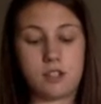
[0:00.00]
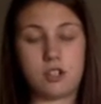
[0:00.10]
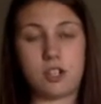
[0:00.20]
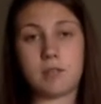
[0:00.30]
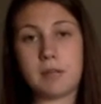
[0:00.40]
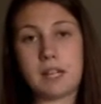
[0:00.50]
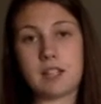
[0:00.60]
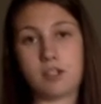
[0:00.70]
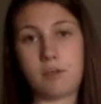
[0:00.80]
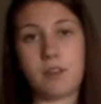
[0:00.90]
just
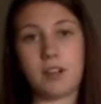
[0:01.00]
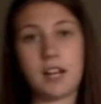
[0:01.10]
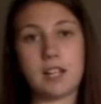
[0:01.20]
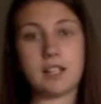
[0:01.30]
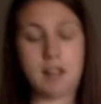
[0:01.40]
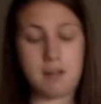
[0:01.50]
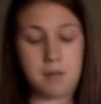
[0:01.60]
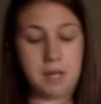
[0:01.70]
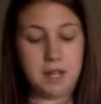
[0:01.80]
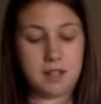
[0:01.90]
because their mother has
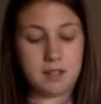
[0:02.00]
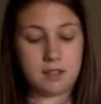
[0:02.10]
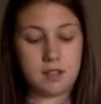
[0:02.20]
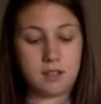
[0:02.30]
diabetes.